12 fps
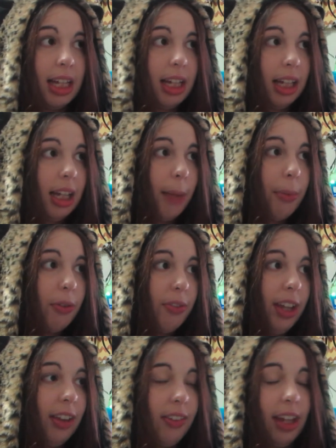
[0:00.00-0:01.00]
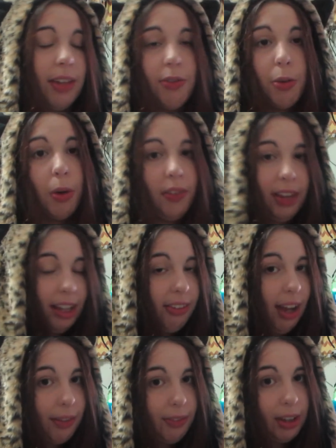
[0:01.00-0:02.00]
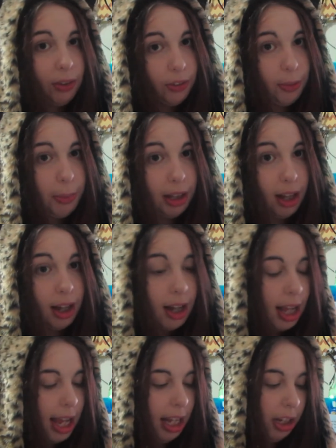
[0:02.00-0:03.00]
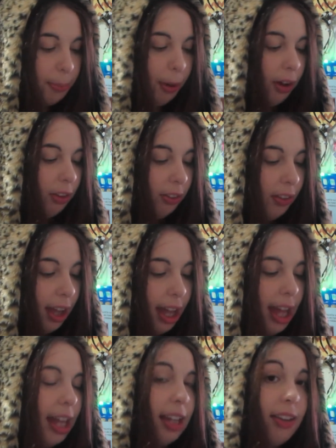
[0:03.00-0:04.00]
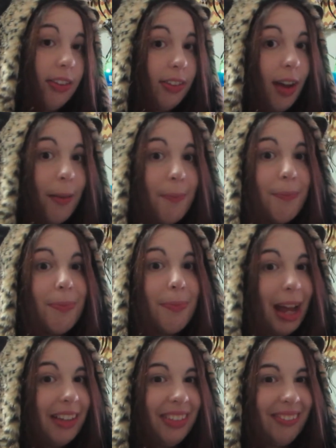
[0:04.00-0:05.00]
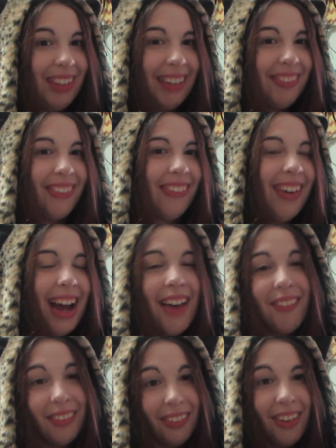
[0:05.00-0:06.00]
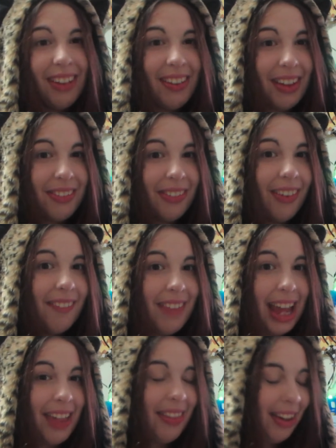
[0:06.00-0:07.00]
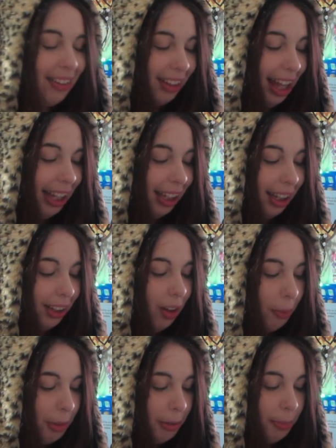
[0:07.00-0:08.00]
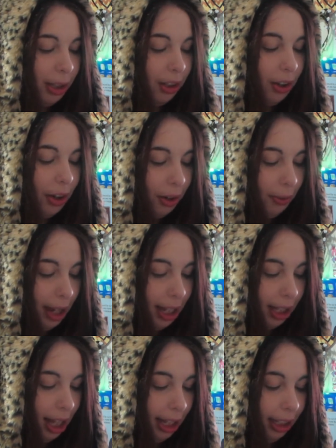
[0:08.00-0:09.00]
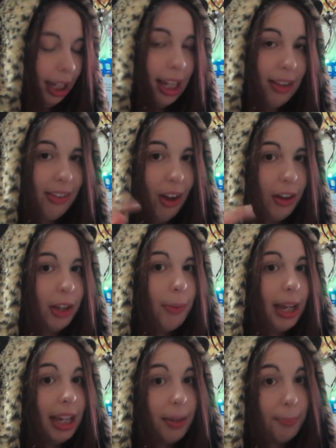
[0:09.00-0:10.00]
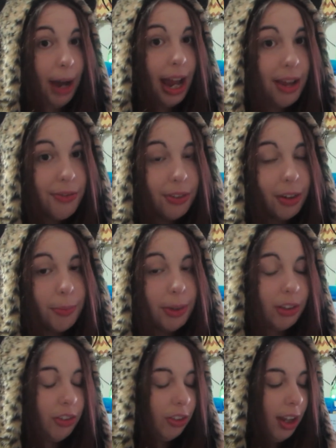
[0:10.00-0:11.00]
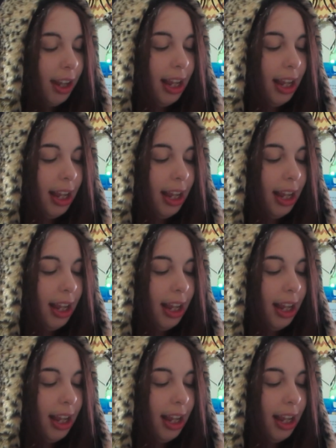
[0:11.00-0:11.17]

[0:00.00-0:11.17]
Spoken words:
a couple things, like if you want the exact thing or similar, and you post it and some magic people will know where they're from and they'll like comment below and like tell you where you can buy it from, which